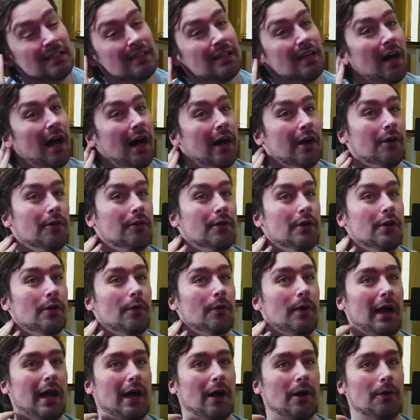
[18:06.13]
I don't know
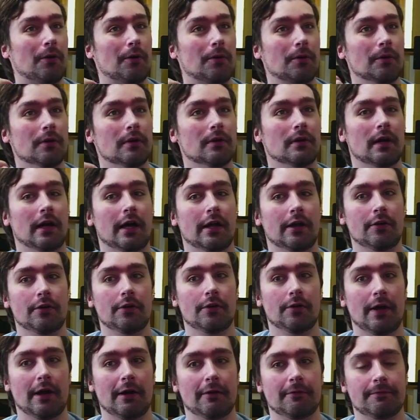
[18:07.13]
how I don't know
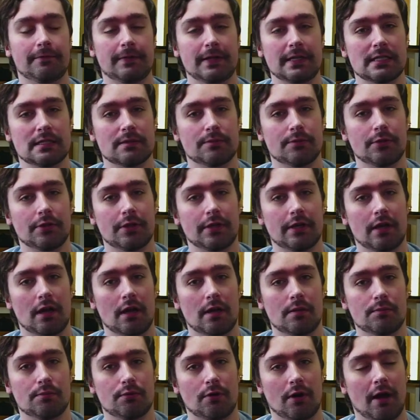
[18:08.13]
how feasible the
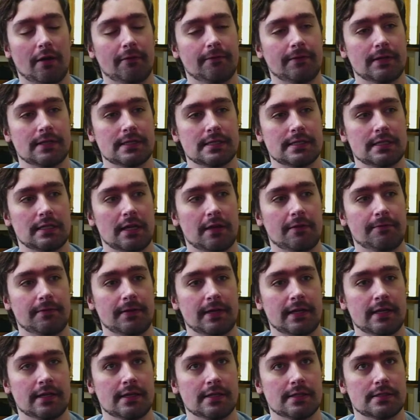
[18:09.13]
nonprofit stuff
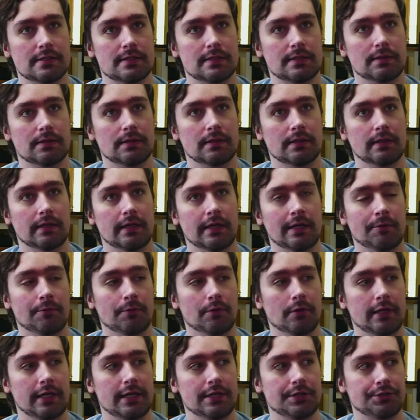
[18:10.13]
is in
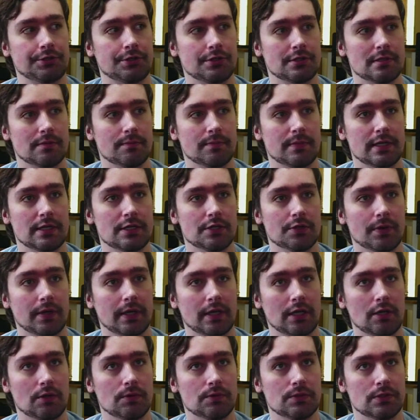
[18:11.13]
relation to me doing
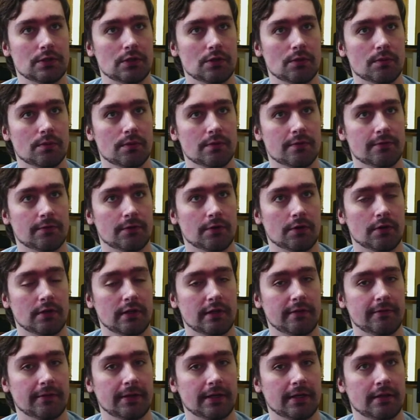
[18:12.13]
YouTube for a
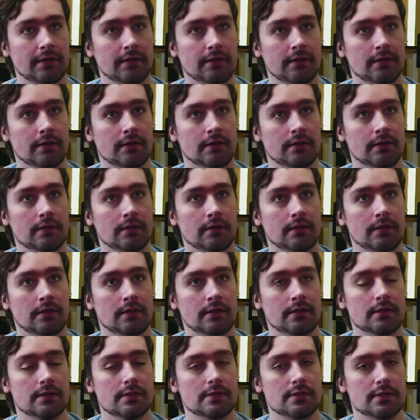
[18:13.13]
living.
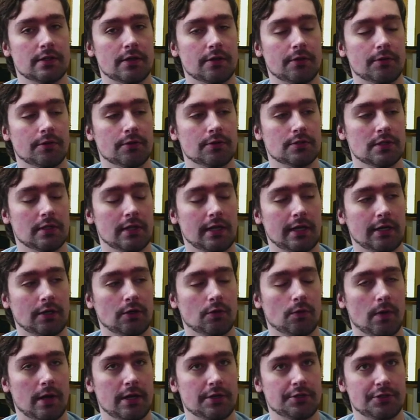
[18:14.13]
So there's a lot of
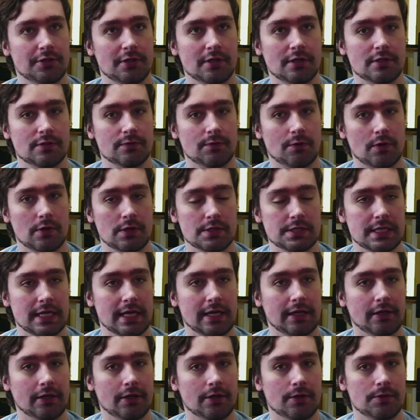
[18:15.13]
question as far as
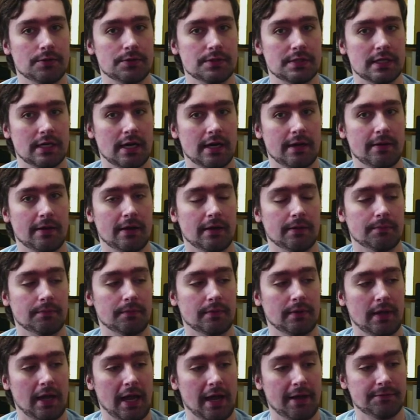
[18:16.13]
that goes that I
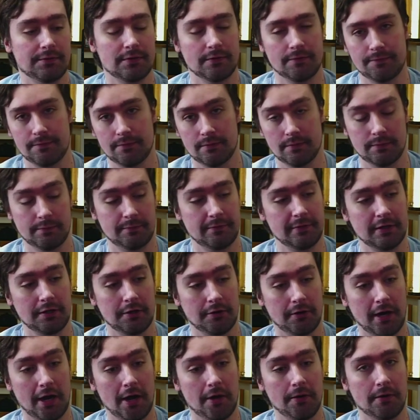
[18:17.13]
have to figure
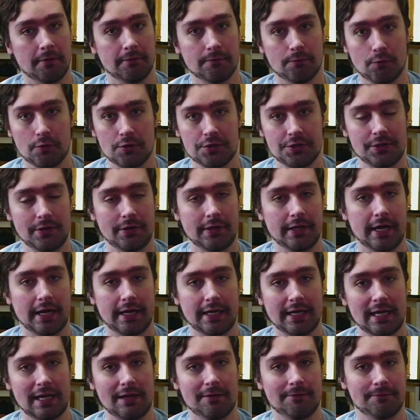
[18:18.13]
out. Unfortunately, I
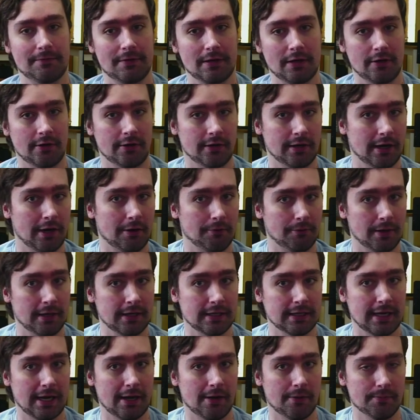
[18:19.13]
can't figure it out right
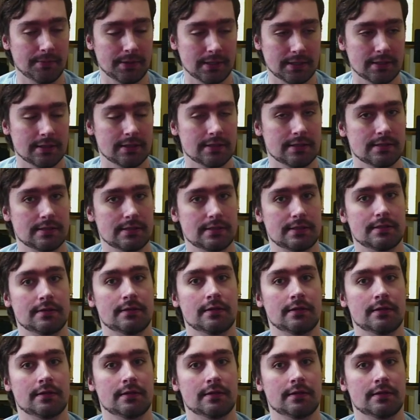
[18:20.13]
now because